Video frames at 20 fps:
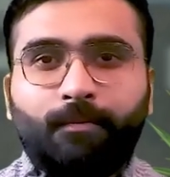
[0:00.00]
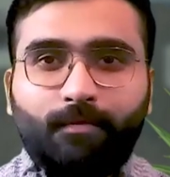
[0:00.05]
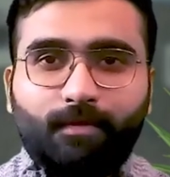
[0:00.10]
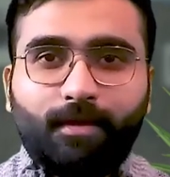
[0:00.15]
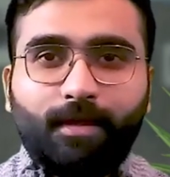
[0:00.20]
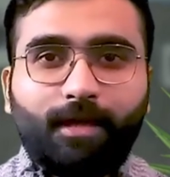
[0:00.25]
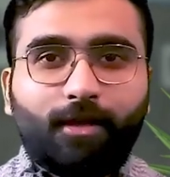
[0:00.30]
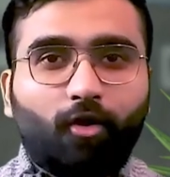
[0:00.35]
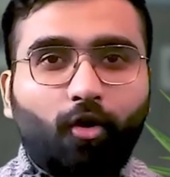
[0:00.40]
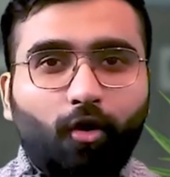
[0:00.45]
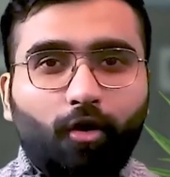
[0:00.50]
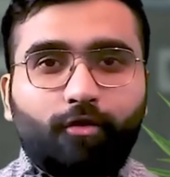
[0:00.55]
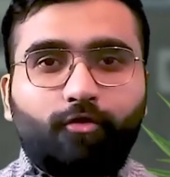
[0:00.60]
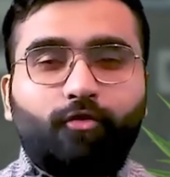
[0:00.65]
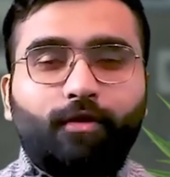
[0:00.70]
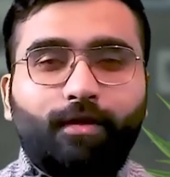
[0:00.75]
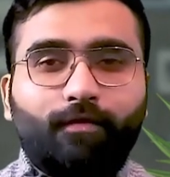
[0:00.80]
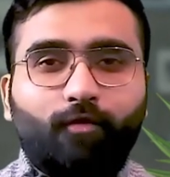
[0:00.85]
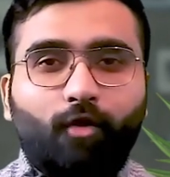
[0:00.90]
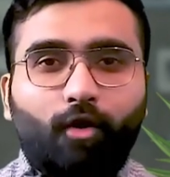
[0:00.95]
They are
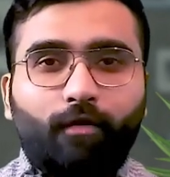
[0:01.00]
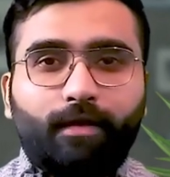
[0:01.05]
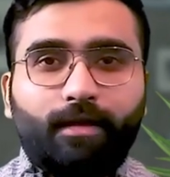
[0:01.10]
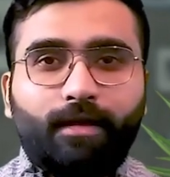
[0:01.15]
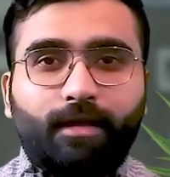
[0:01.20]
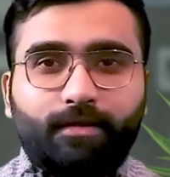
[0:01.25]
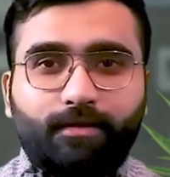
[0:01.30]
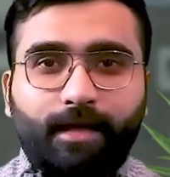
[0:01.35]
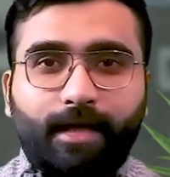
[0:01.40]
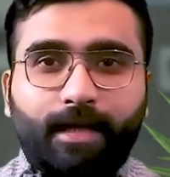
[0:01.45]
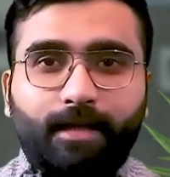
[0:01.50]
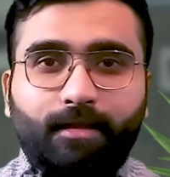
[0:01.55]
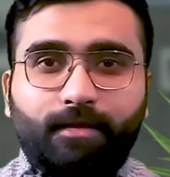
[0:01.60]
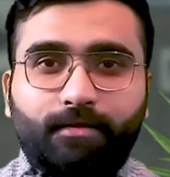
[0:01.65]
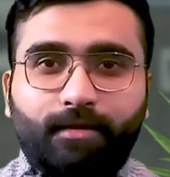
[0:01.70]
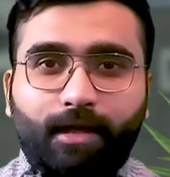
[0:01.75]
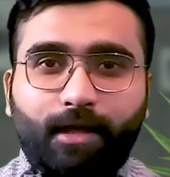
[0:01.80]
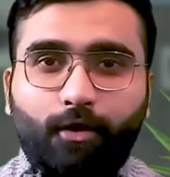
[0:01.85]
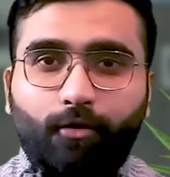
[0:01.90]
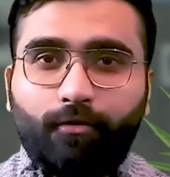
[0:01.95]
also involved in designing the
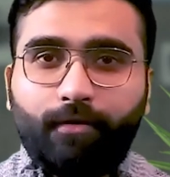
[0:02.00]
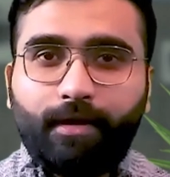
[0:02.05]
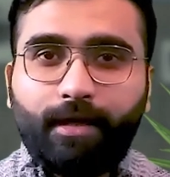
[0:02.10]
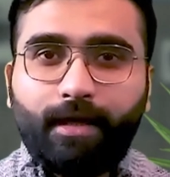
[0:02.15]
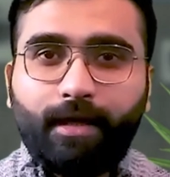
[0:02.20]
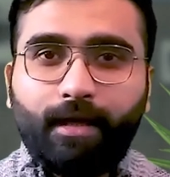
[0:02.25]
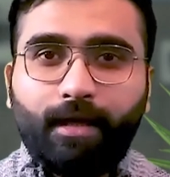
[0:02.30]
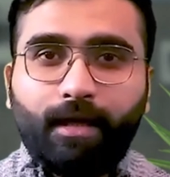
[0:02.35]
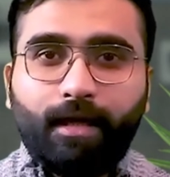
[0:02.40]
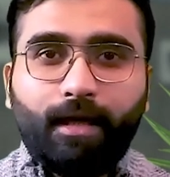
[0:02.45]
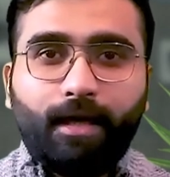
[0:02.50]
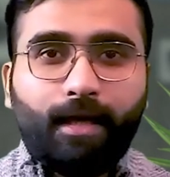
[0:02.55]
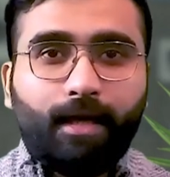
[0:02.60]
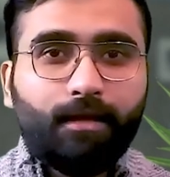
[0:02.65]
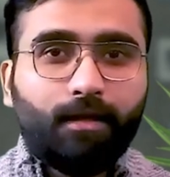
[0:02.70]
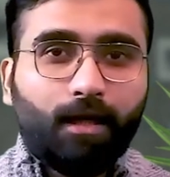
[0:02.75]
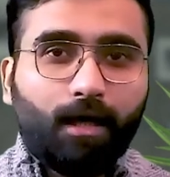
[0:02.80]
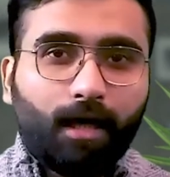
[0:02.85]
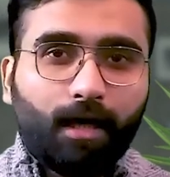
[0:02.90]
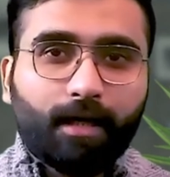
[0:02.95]
security
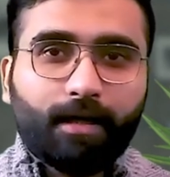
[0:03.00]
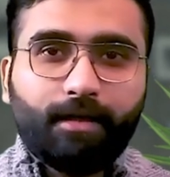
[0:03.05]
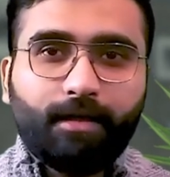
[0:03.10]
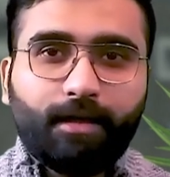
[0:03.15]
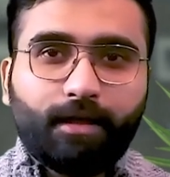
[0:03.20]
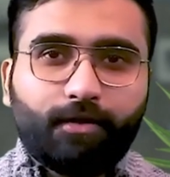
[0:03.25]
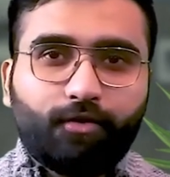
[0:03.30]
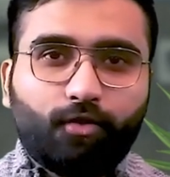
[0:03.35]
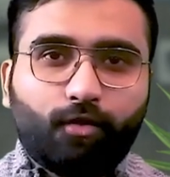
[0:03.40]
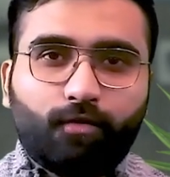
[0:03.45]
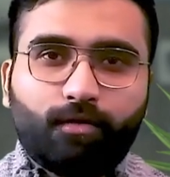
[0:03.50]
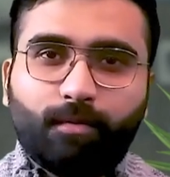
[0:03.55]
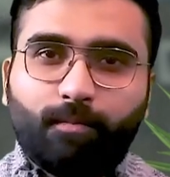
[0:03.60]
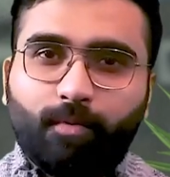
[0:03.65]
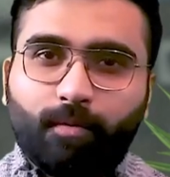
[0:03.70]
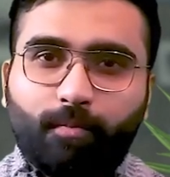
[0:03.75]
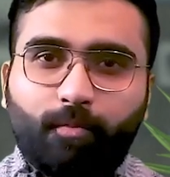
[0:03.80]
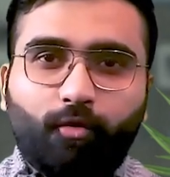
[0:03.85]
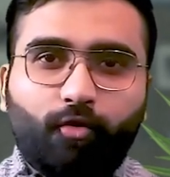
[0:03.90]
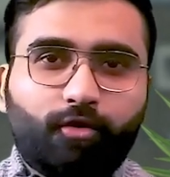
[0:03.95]
and the architecture of the
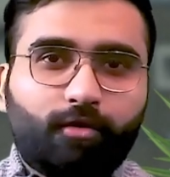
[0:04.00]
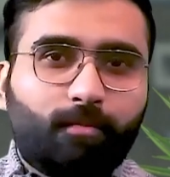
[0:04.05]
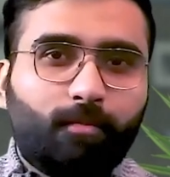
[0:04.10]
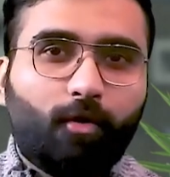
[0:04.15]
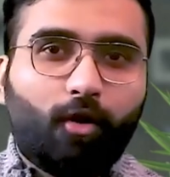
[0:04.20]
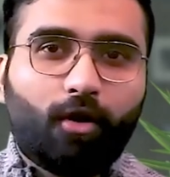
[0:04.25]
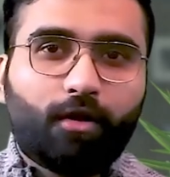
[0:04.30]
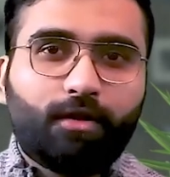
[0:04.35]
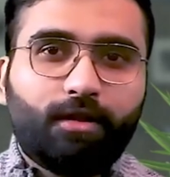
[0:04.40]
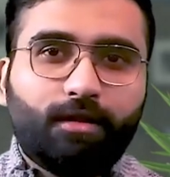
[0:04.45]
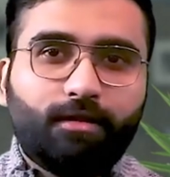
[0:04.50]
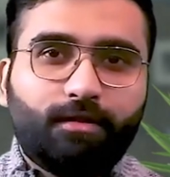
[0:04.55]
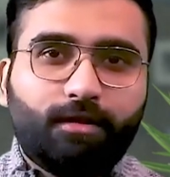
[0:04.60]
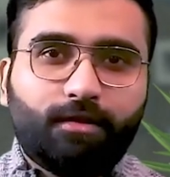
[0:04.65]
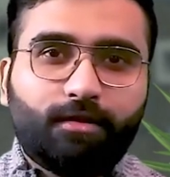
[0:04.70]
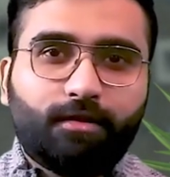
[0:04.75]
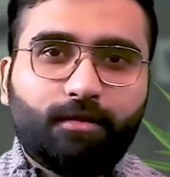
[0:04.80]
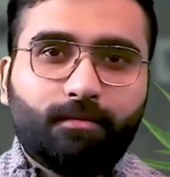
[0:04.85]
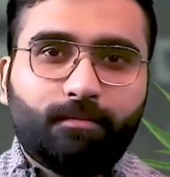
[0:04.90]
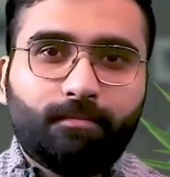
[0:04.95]
proposed blockchain
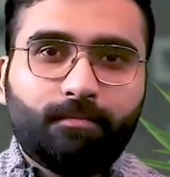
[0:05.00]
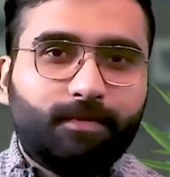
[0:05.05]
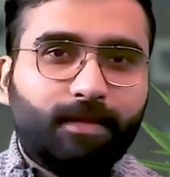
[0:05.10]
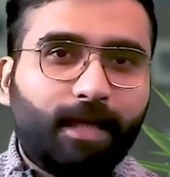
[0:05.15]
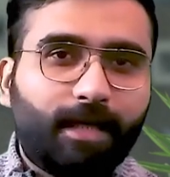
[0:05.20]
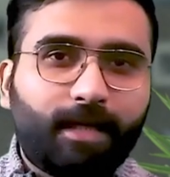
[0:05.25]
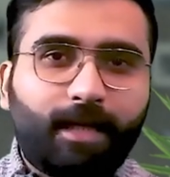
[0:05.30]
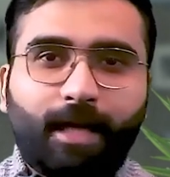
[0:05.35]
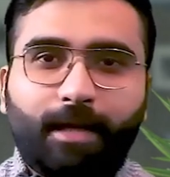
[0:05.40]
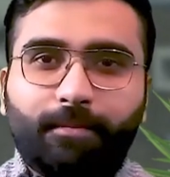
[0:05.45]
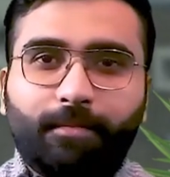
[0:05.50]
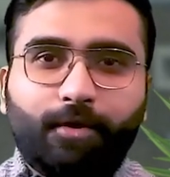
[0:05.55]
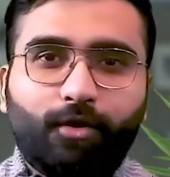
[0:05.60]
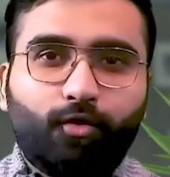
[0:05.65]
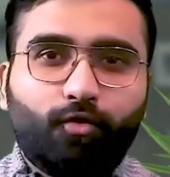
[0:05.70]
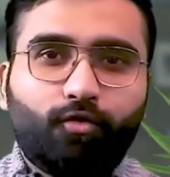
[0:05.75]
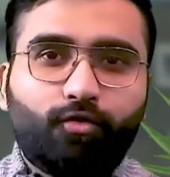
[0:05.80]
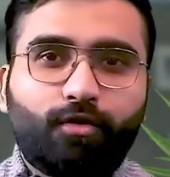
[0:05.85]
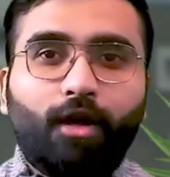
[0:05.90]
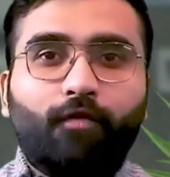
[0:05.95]
system that can be
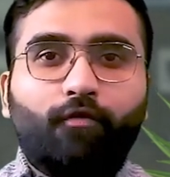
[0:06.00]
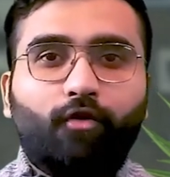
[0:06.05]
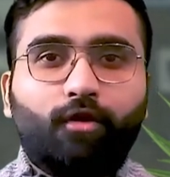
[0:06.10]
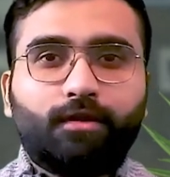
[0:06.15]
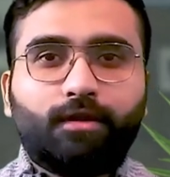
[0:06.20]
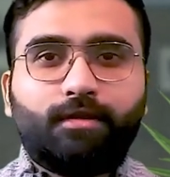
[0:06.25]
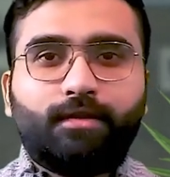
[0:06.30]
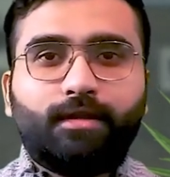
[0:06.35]
used for the